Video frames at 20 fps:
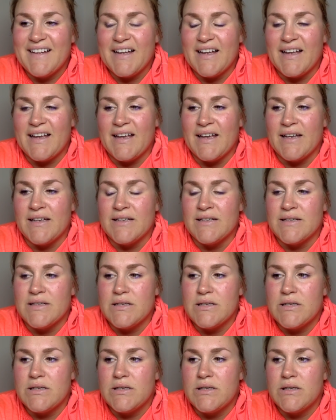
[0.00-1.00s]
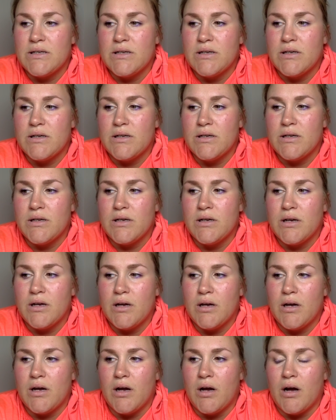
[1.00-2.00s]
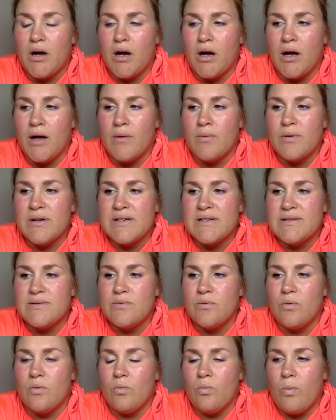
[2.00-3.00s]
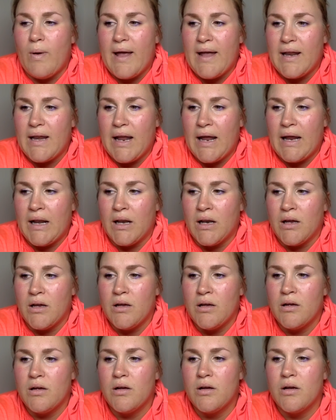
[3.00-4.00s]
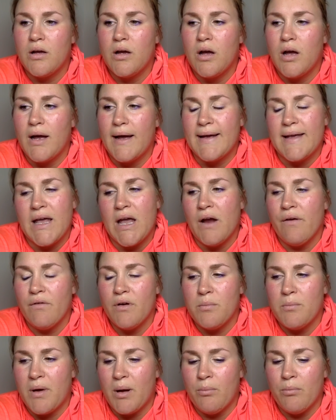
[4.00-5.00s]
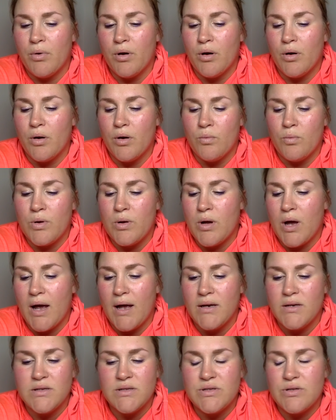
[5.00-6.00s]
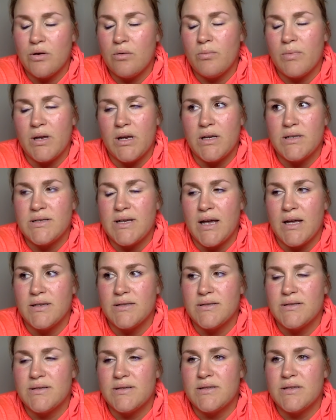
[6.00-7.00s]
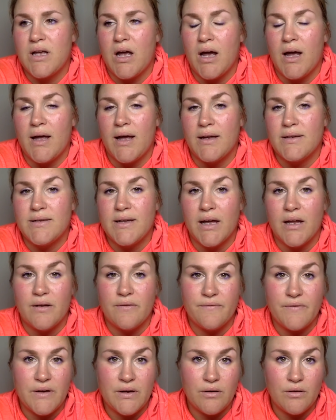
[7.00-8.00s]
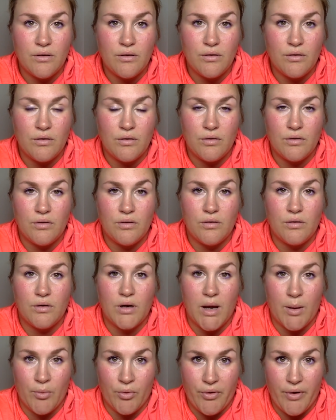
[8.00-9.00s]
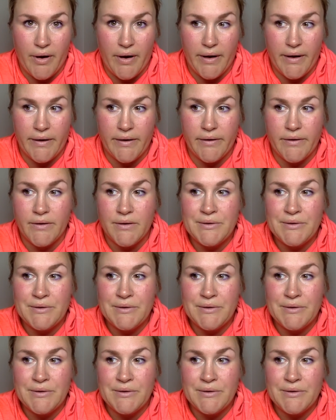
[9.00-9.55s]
And I was waiting. I can't remember. We had so many tests. I had to get a fetal MRI.